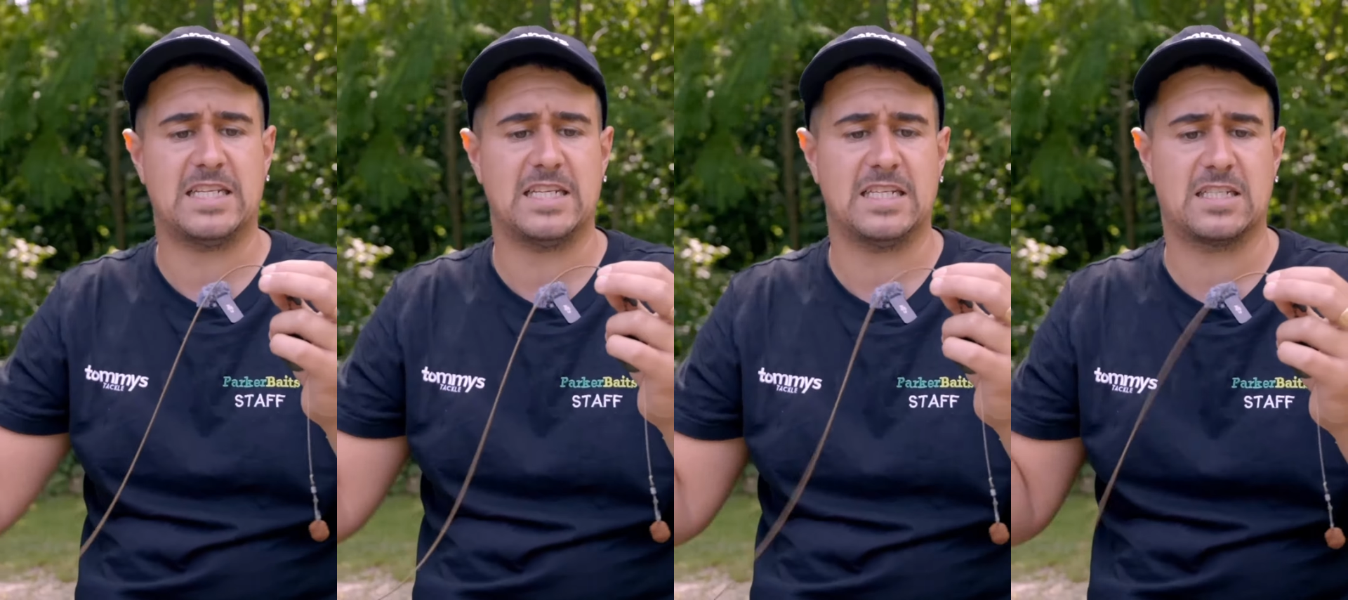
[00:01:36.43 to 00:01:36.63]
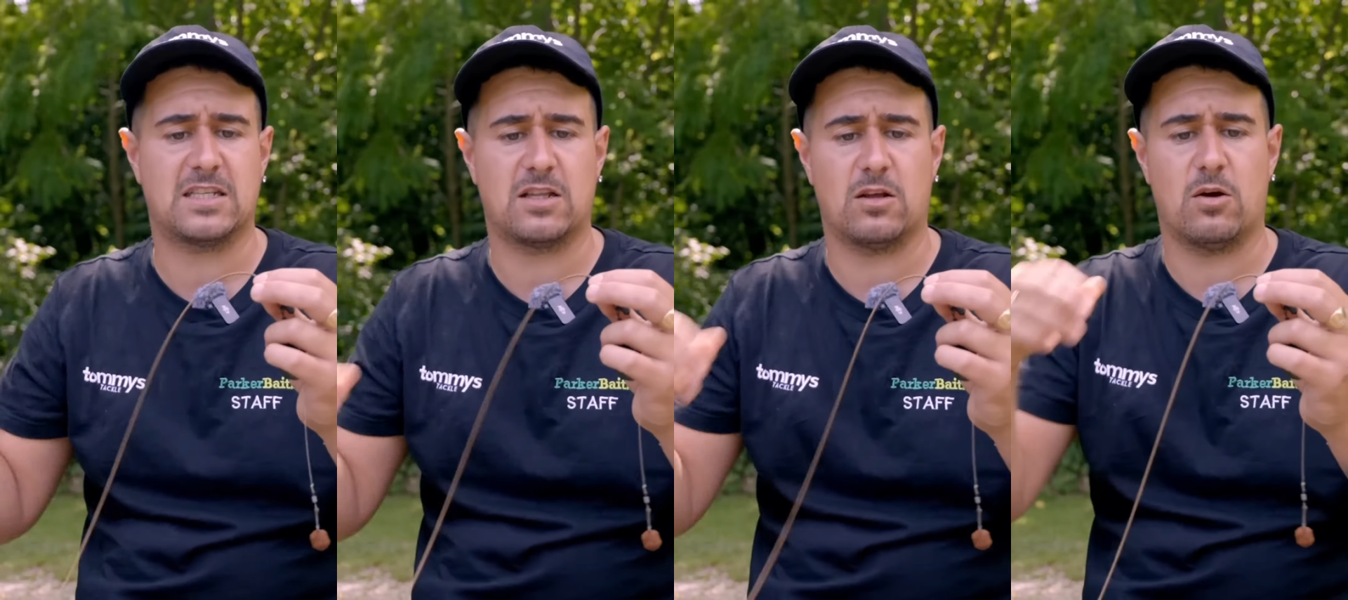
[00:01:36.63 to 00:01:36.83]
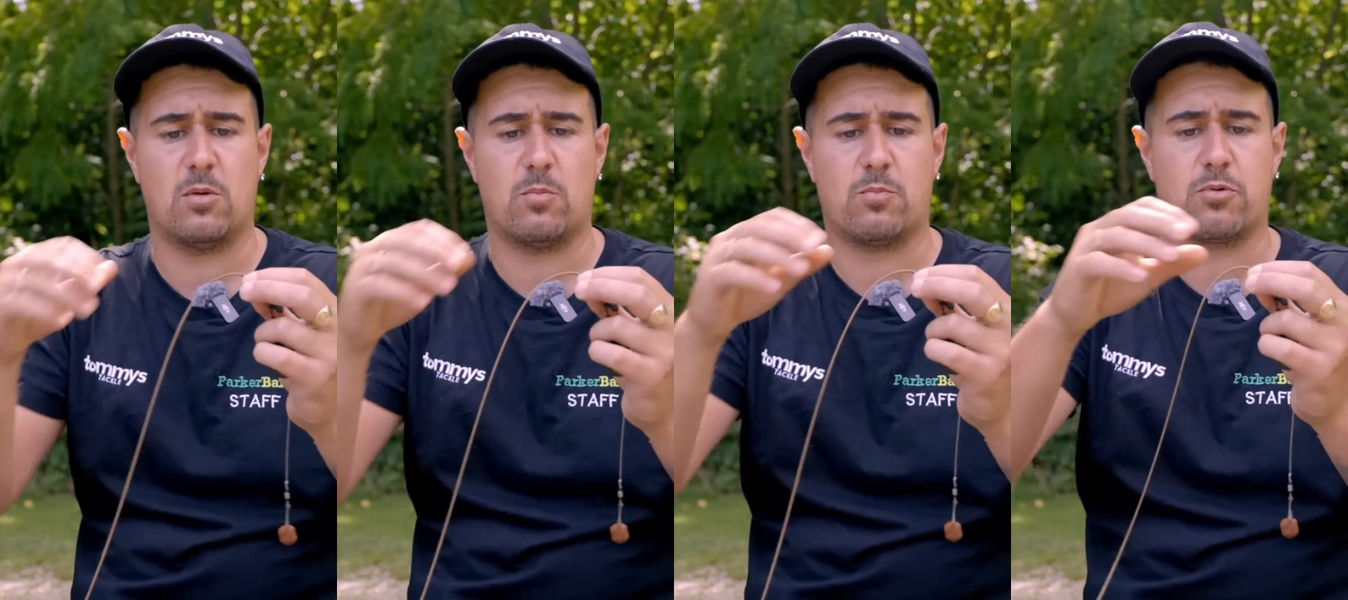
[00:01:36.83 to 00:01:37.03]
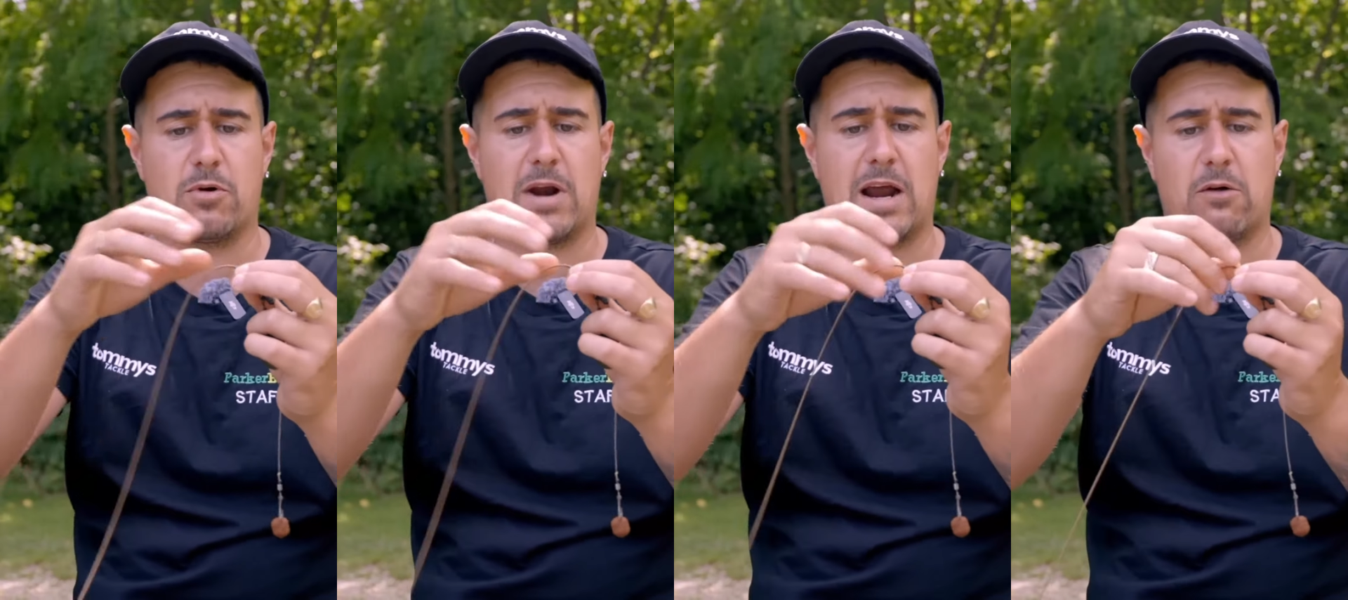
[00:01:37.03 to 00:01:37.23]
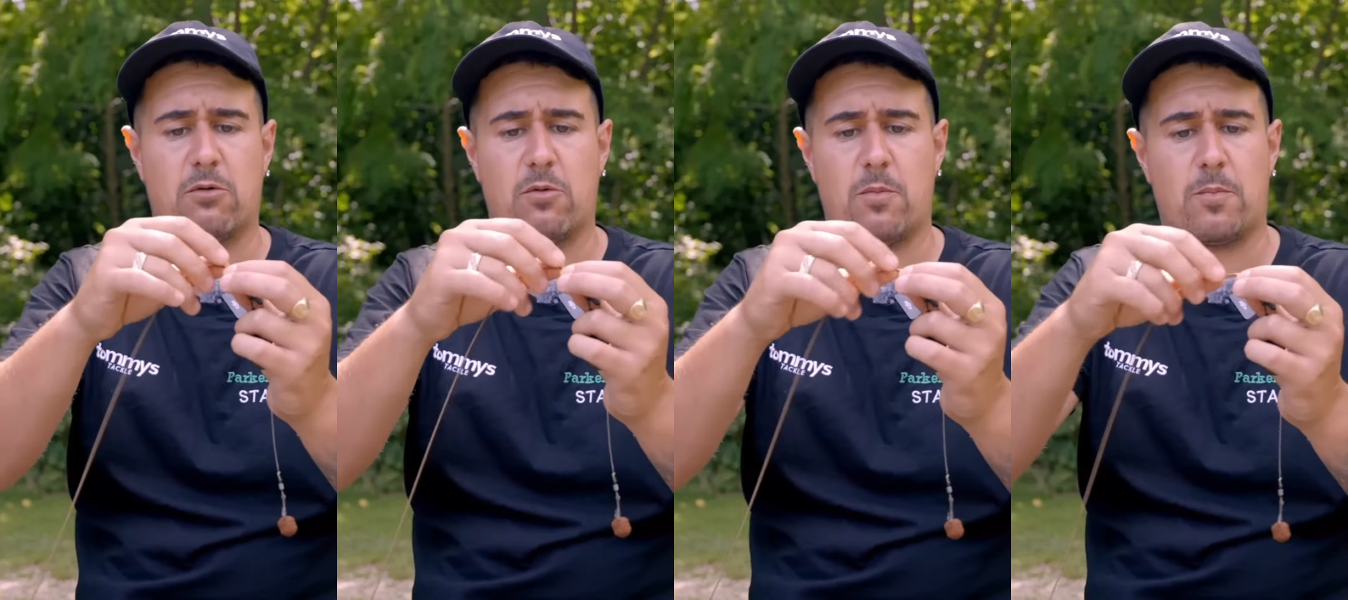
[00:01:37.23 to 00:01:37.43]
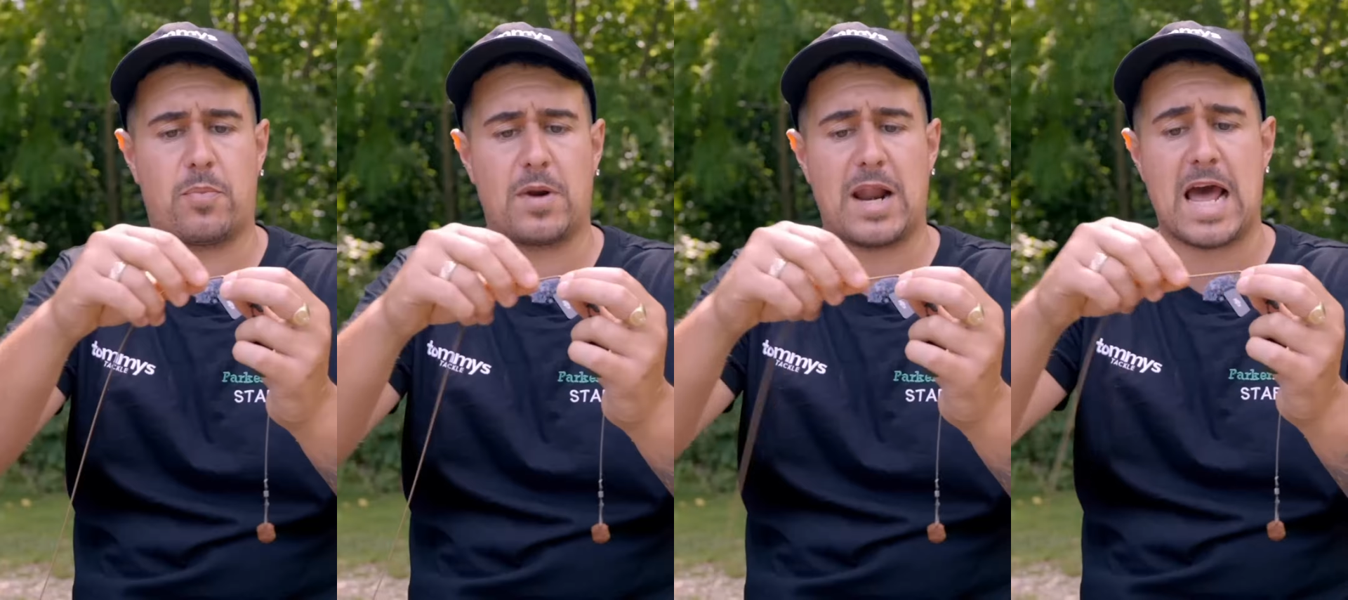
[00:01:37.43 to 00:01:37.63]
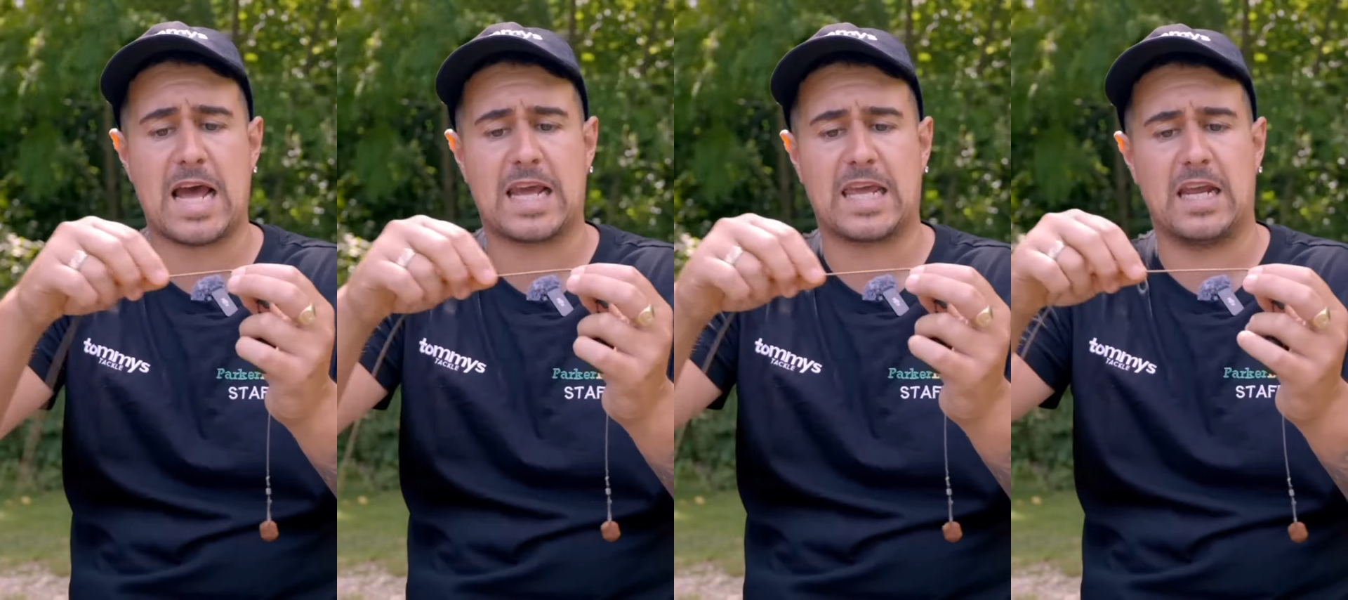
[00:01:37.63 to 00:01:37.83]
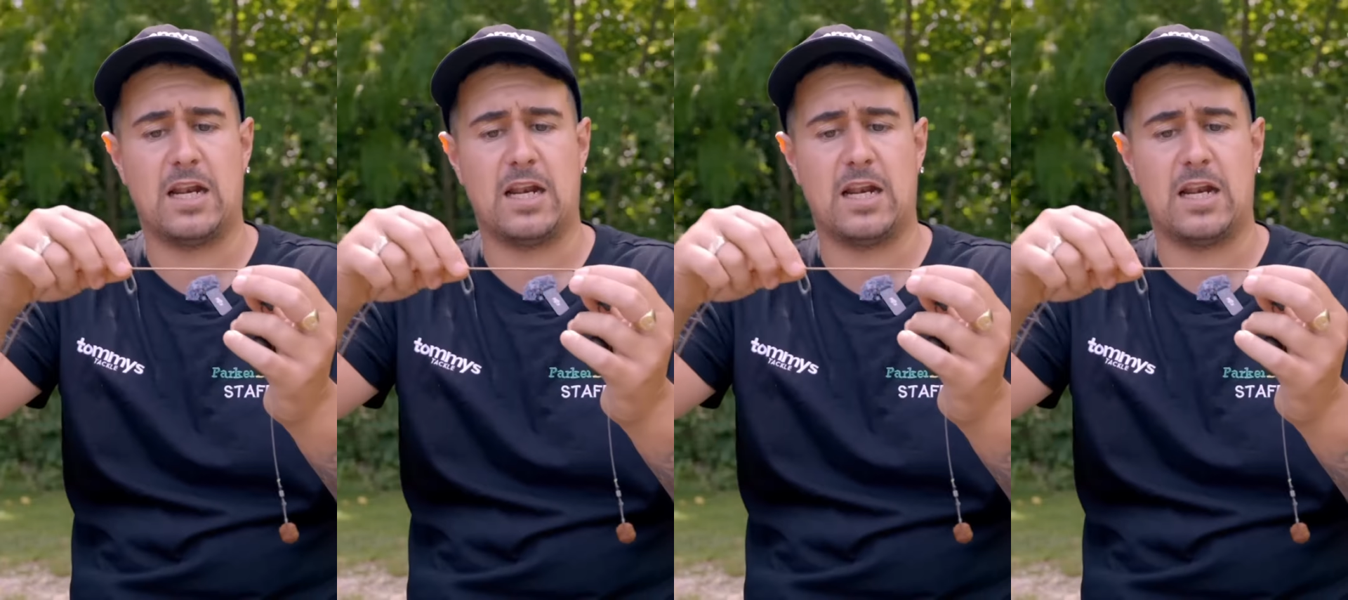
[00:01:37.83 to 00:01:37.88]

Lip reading: is the brown and black,